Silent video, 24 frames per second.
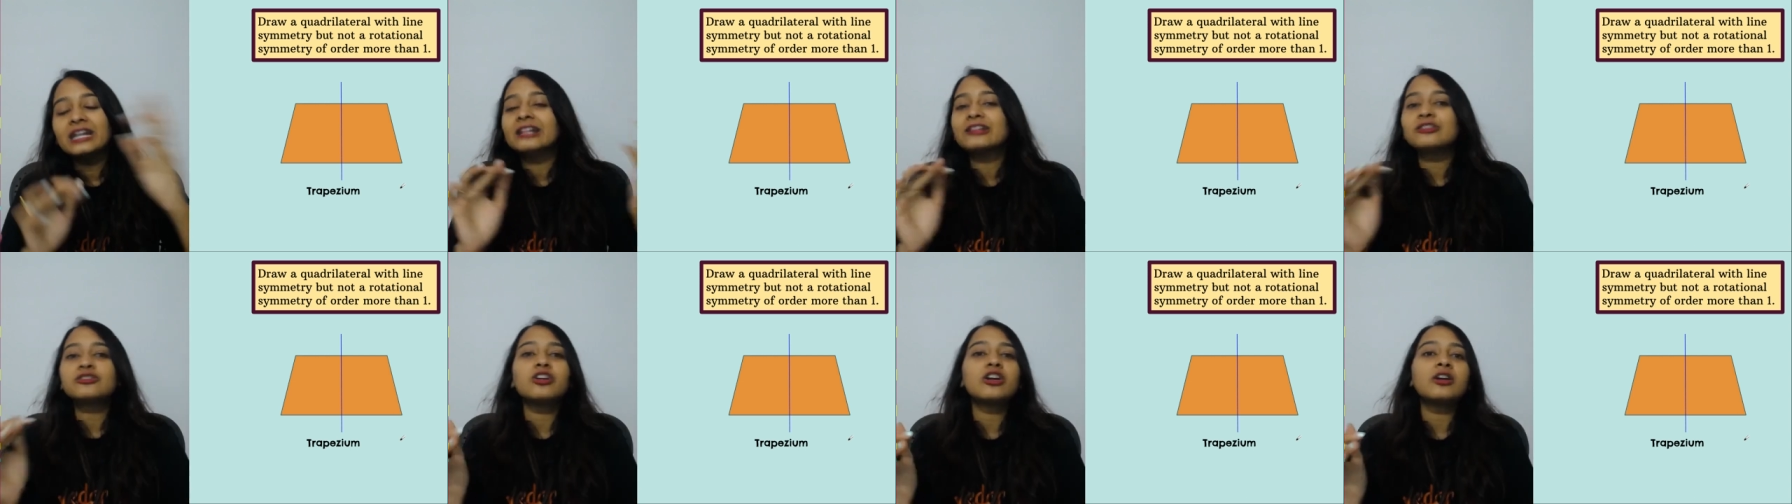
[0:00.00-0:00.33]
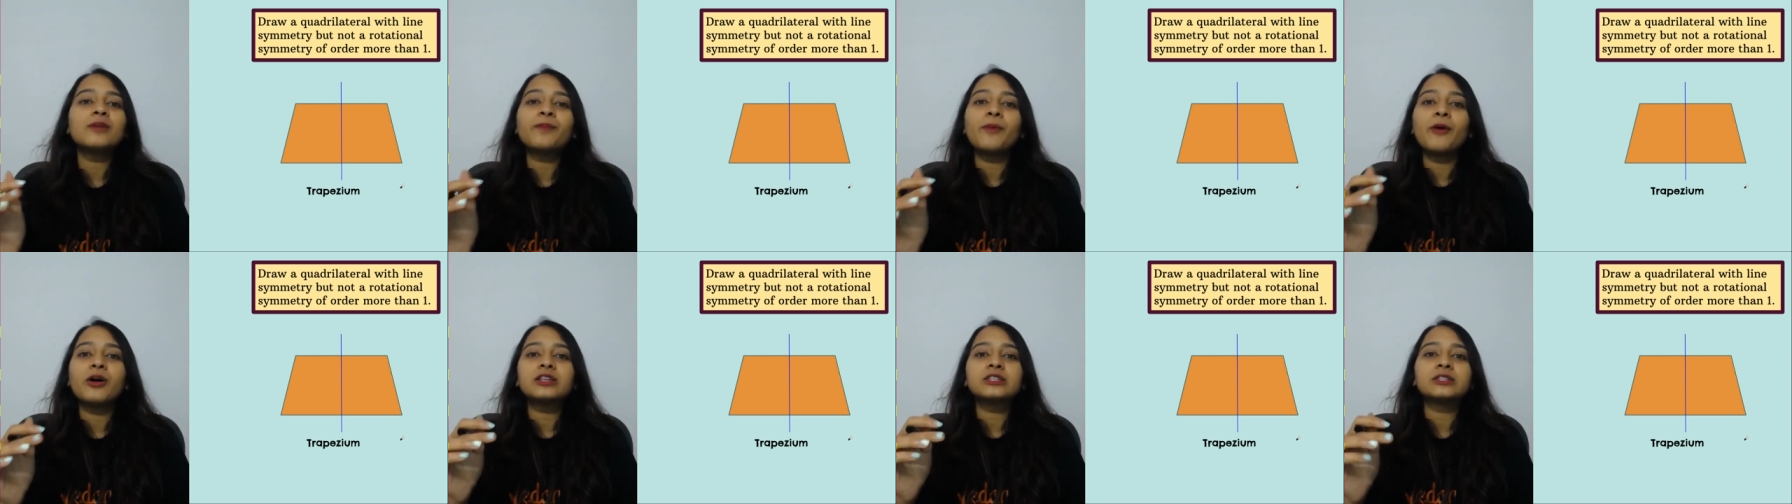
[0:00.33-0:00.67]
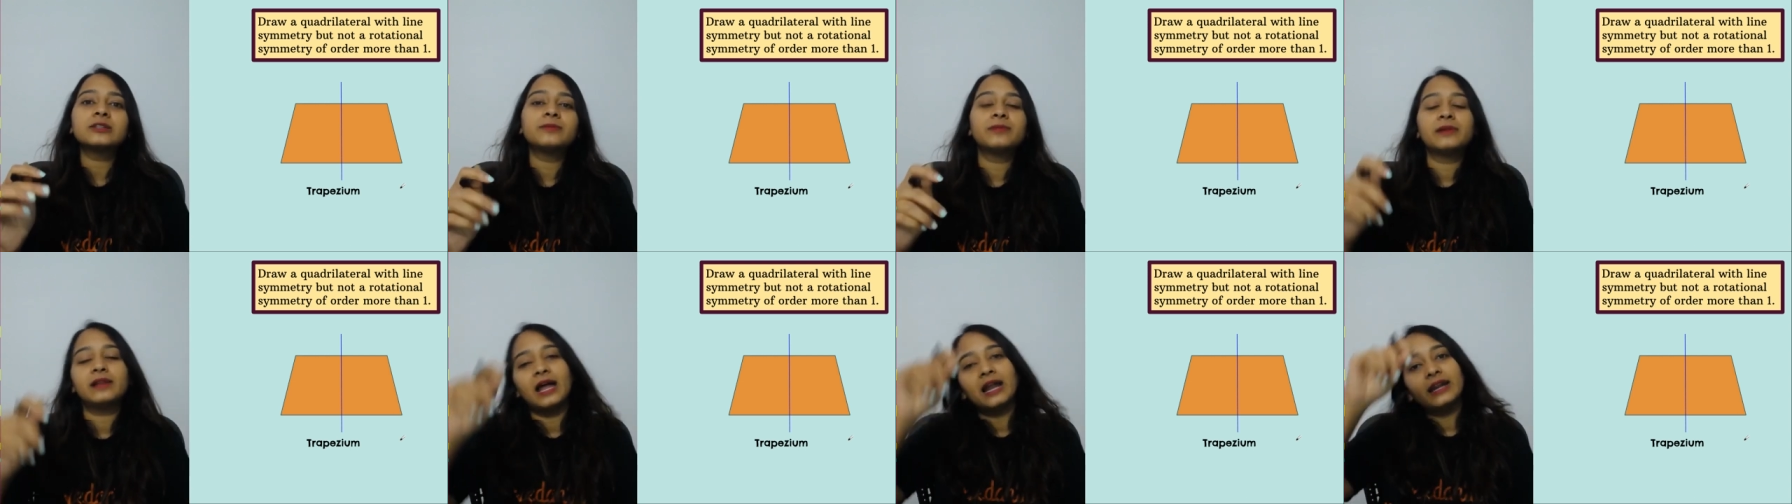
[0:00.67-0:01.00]
it's not
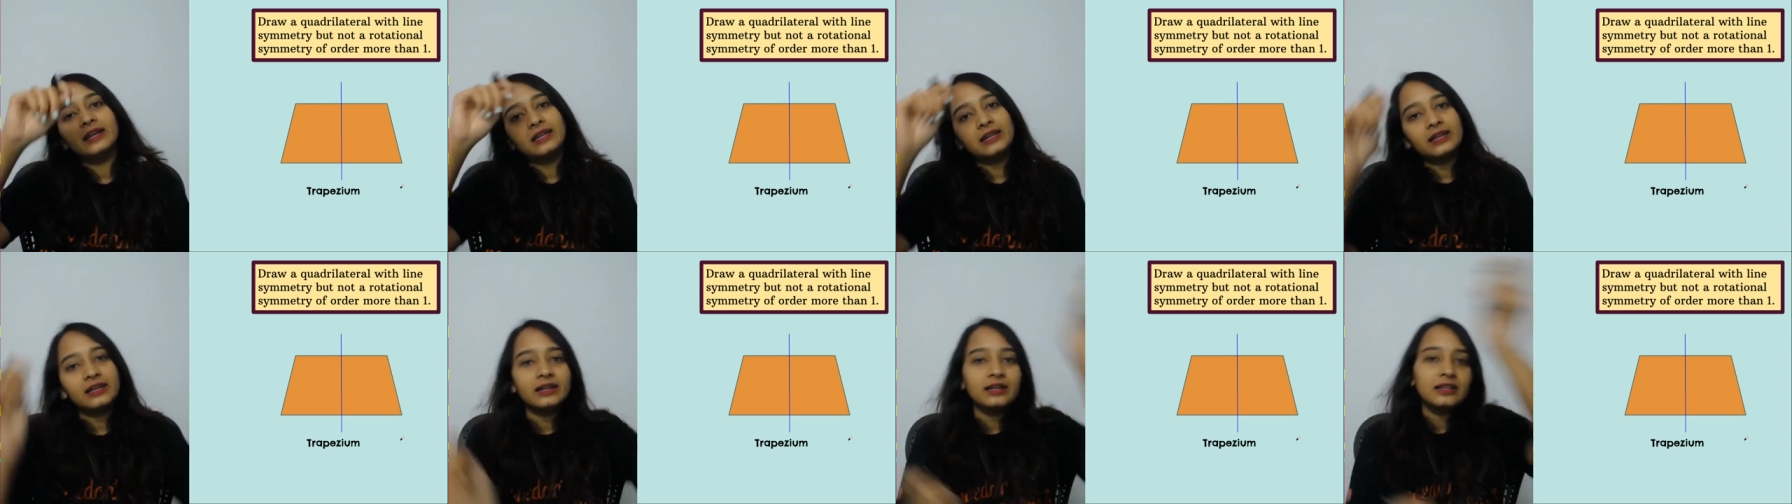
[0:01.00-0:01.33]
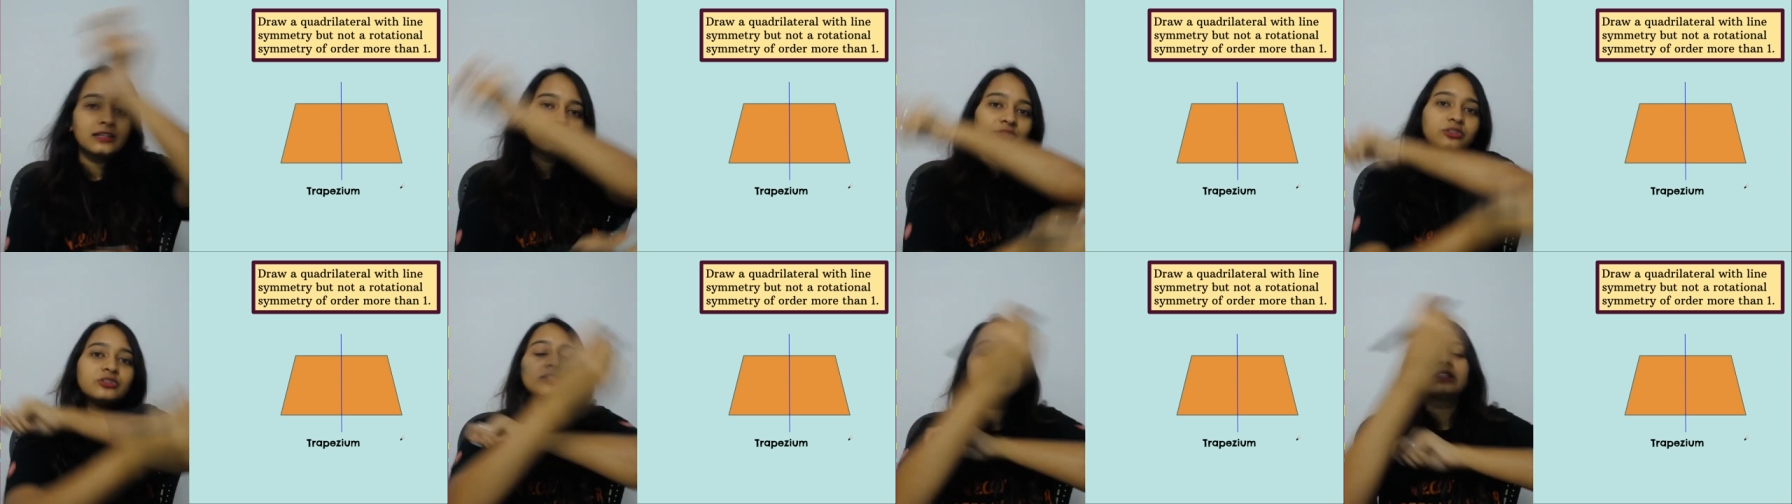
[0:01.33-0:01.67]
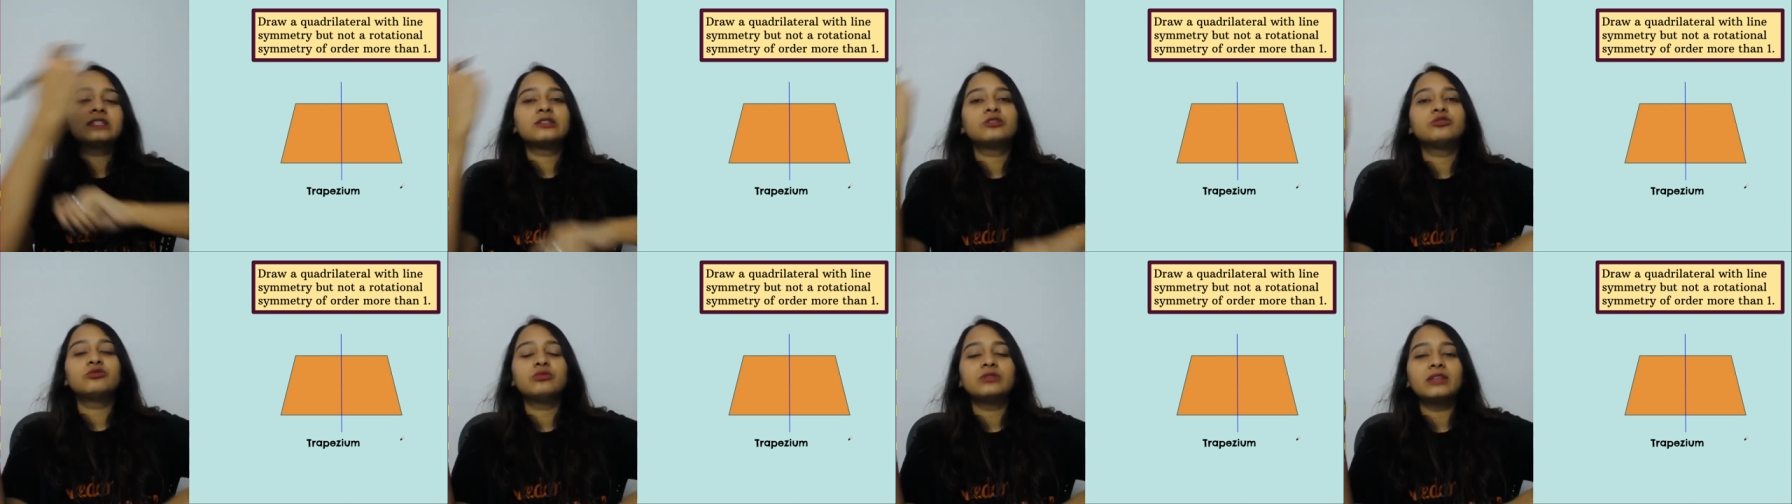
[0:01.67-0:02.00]
possible unless you
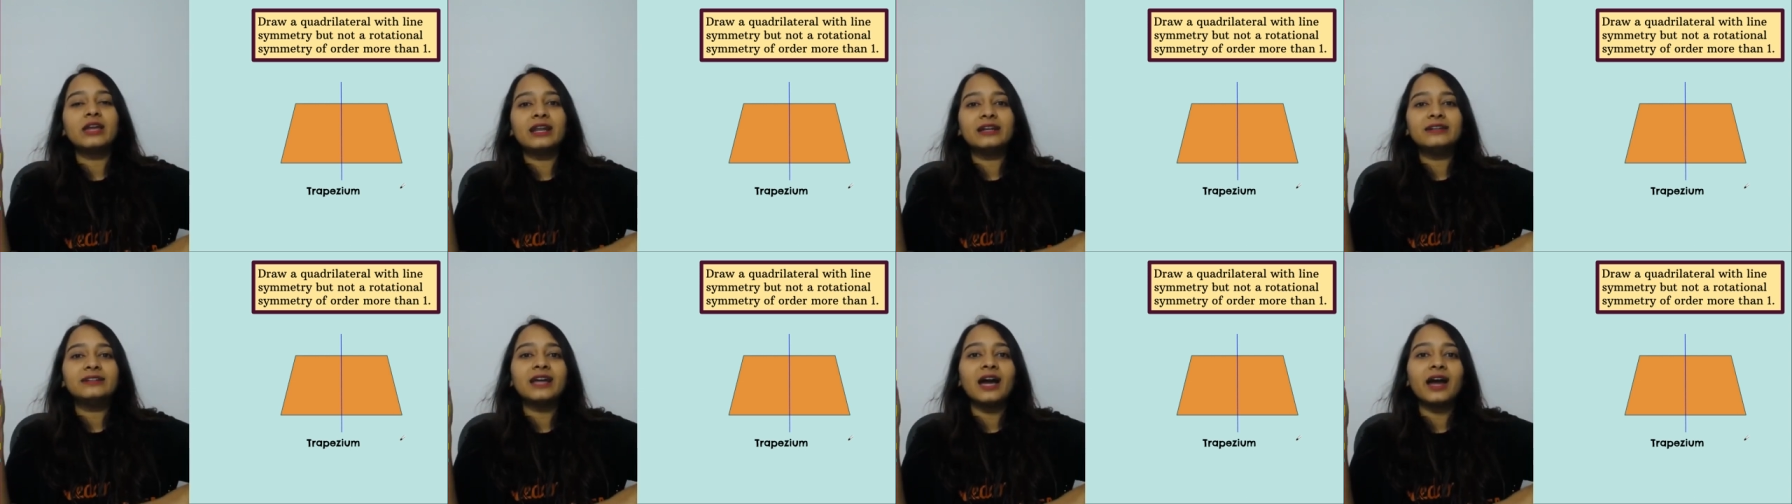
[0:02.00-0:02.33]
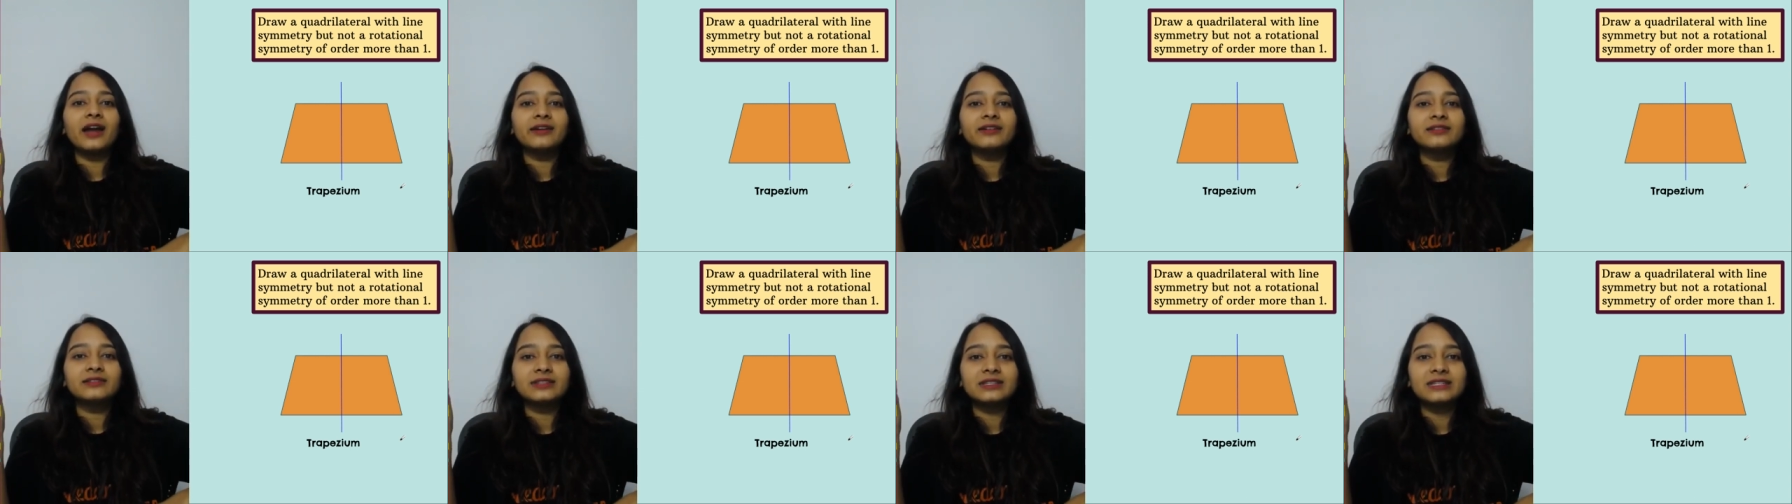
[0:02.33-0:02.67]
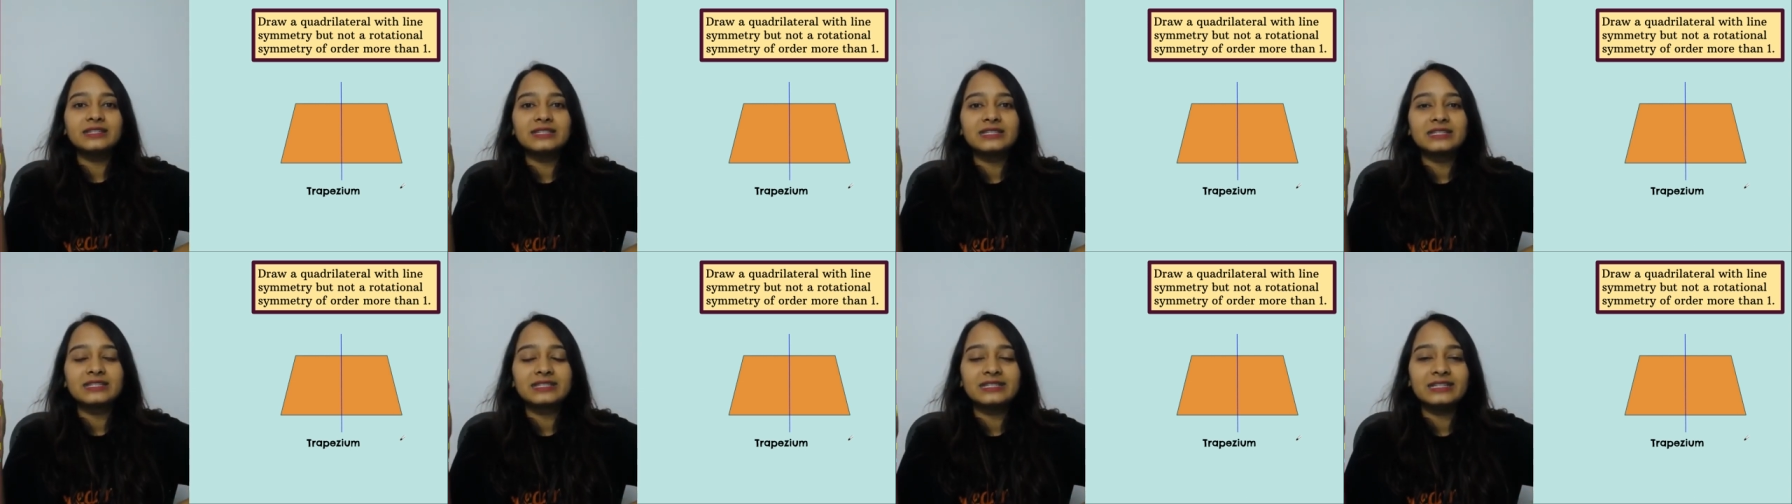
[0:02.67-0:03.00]
just do the entire three
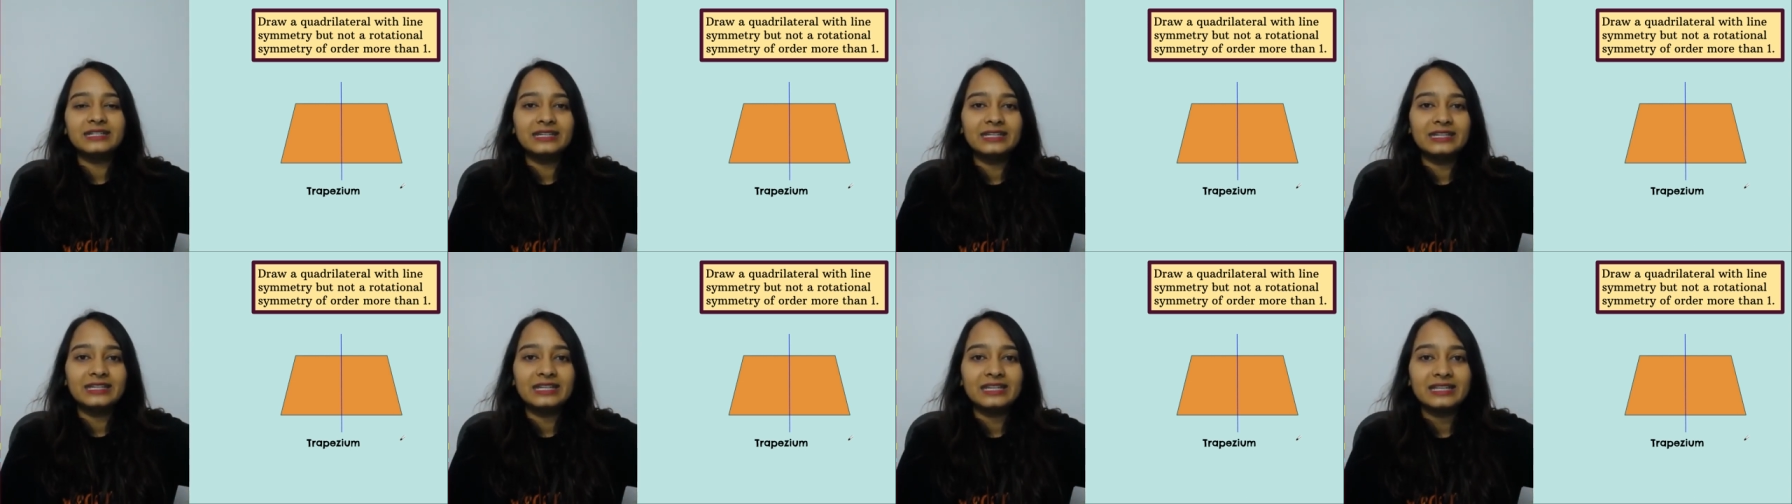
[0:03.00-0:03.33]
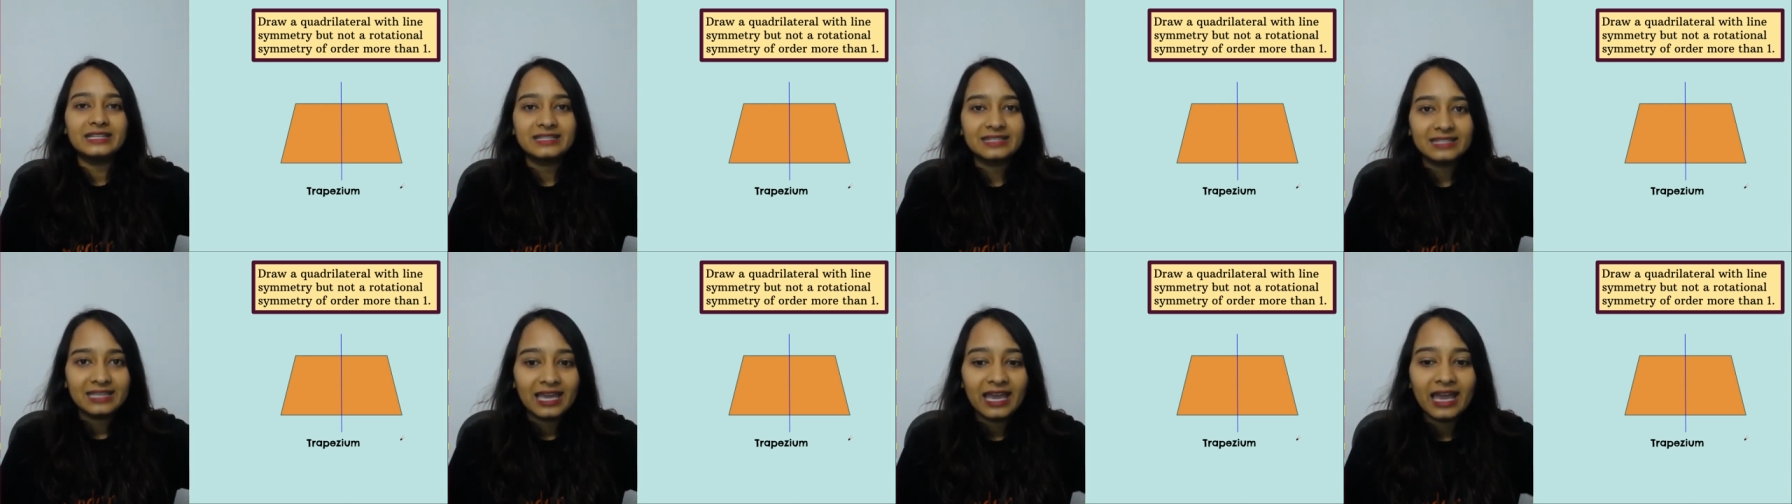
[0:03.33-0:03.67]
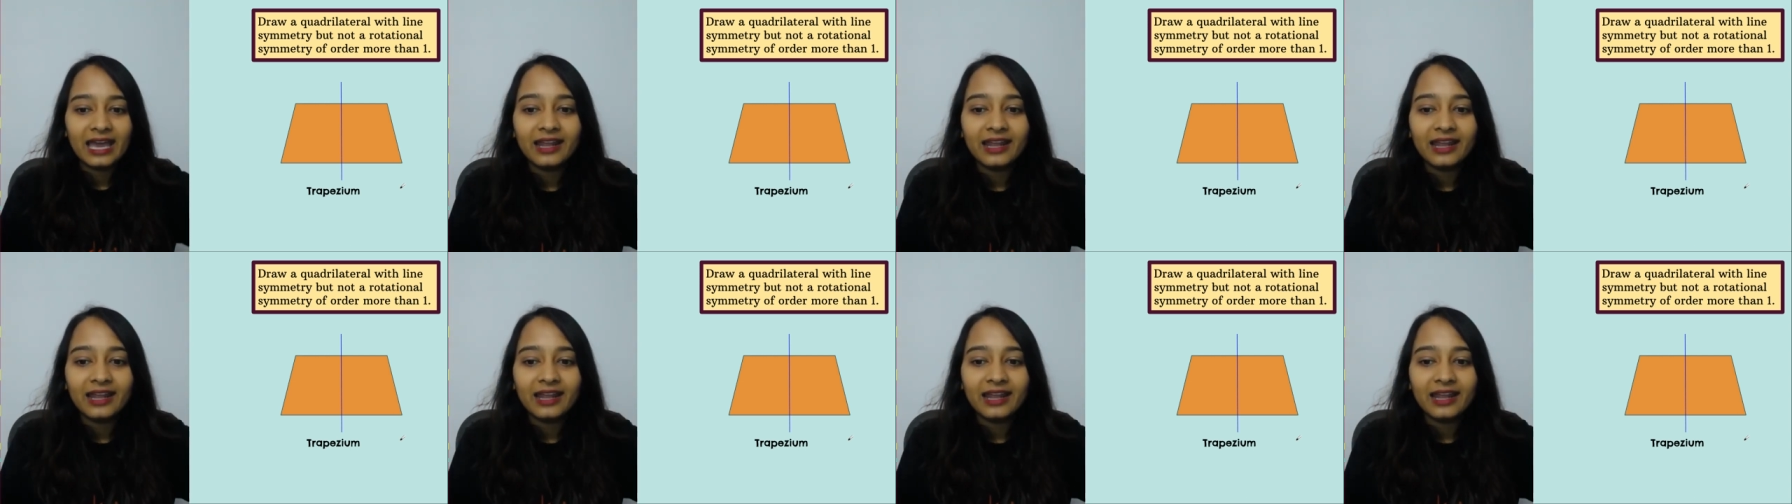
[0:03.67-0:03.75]
hundred sixty degrees.